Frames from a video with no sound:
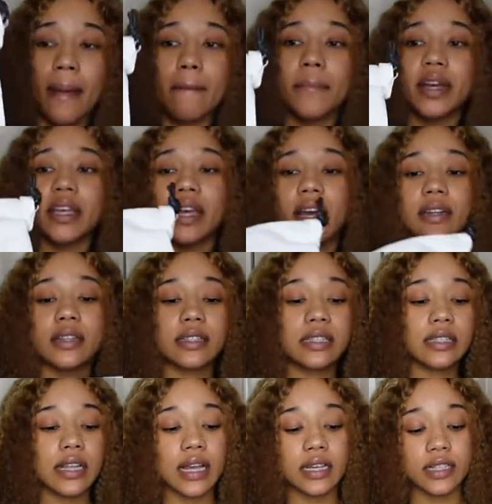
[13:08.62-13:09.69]
But yeah, this
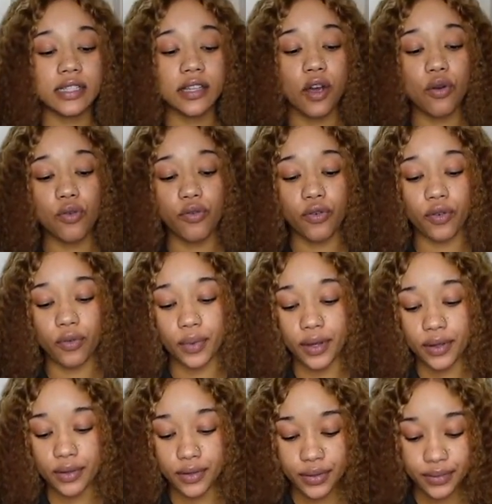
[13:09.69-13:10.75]
is like a tote for
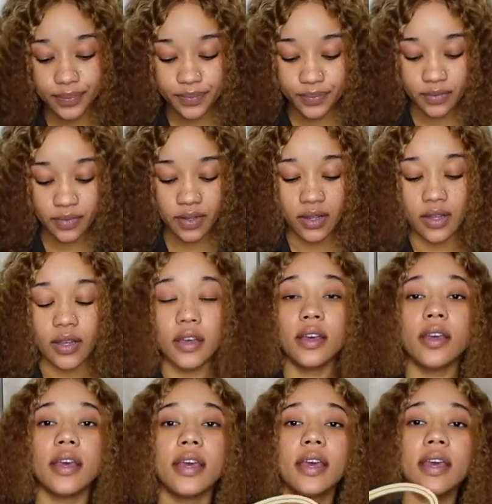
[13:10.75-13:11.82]
real.
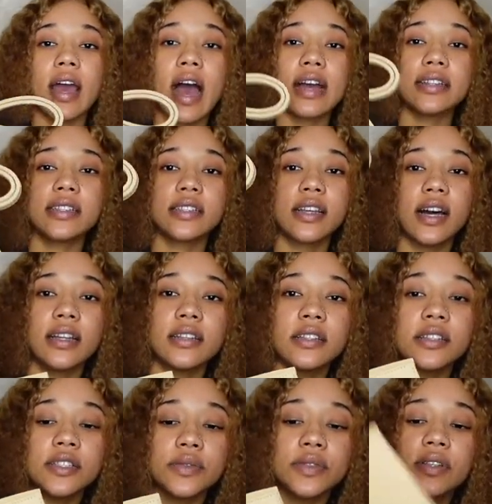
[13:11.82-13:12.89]
And I just got
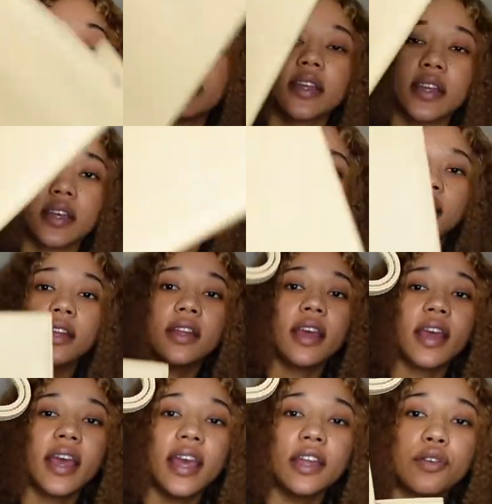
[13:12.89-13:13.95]
this one in
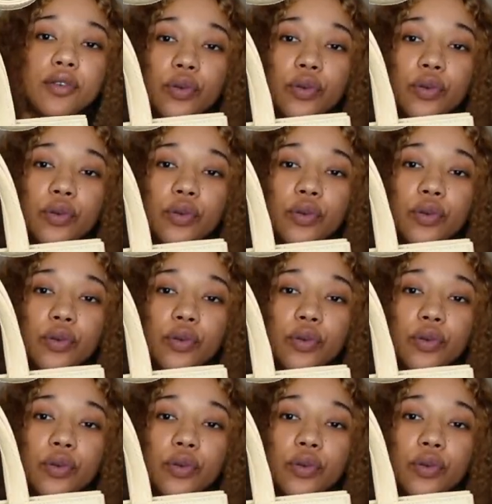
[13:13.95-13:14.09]
a